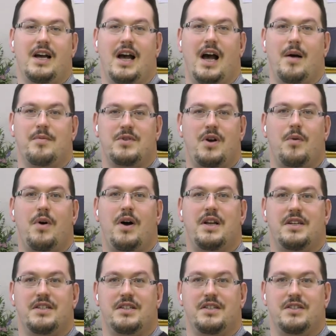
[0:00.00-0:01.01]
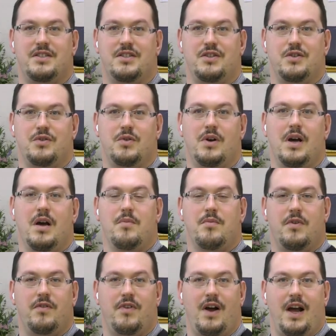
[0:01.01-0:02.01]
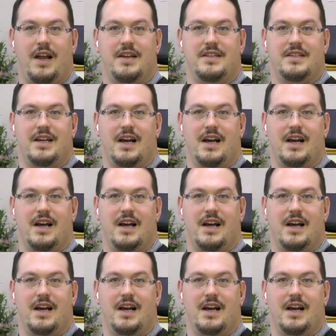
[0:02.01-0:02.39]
Um, so I want to provide